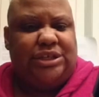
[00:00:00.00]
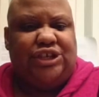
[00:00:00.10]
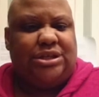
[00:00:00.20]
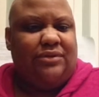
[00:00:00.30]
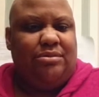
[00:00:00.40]
This
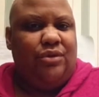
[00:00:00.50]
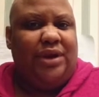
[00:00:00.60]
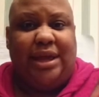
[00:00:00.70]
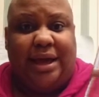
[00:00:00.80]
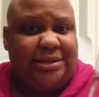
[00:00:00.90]
is just going to
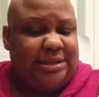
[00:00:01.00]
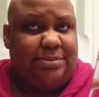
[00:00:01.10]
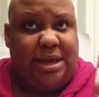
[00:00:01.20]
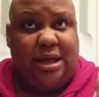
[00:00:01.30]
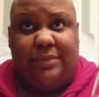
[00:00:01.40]
remove any
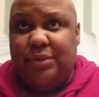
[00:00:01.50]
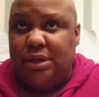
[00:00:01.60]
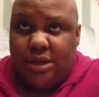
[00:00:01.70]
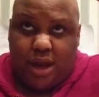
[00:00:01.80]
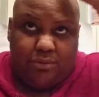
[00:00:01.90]
excess
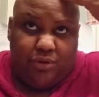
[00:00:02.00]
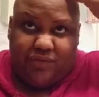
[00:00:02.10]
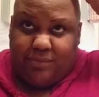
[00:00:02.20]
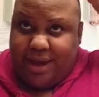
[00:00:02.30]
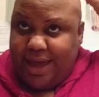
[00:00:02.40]
makeup. I'll
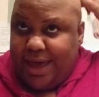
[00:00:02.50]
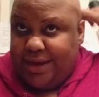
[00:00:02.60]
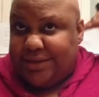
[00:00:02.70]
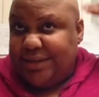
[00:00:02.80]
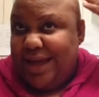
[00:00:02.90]
remove it from my
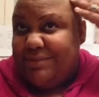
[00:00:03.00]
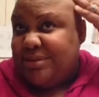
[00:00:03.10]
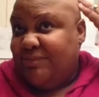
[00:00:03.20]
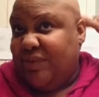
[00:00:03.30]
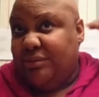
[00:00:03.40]
head because I did
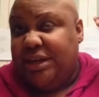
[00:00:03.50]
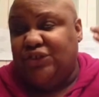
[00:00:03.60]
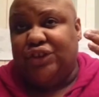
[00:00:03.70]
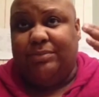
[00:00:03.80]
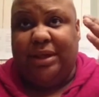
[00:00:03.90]
have some
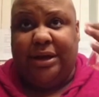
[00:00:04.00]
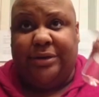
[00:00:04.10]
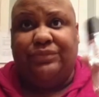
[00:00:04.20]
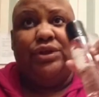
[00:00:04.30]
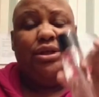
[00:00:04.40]
foundation up
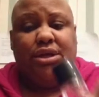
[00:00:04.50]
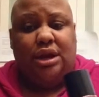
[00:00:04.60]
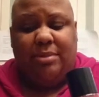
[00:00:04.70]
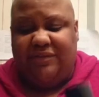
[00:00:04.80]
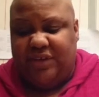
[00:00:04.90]
there
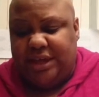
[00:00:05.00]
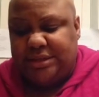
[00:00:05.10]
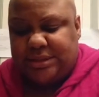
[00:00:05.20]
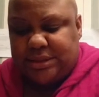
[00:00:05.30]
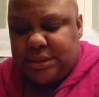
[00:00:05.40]
and on my
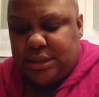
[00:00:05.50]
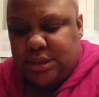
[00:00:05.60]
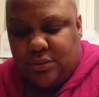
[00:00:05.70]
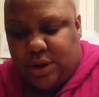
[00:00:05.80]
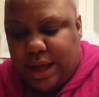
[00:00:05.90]
face
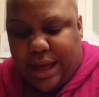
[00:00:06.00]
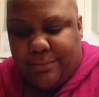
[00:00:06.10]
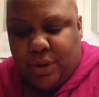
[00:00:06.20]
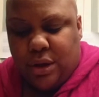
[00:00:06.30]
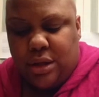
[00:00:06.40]
with a
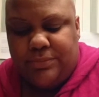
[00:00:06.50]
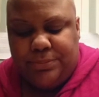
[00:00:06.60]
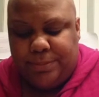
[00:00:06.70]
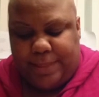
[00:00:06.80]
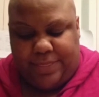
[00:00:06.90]
cotton
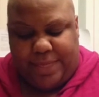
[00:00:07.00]
ball.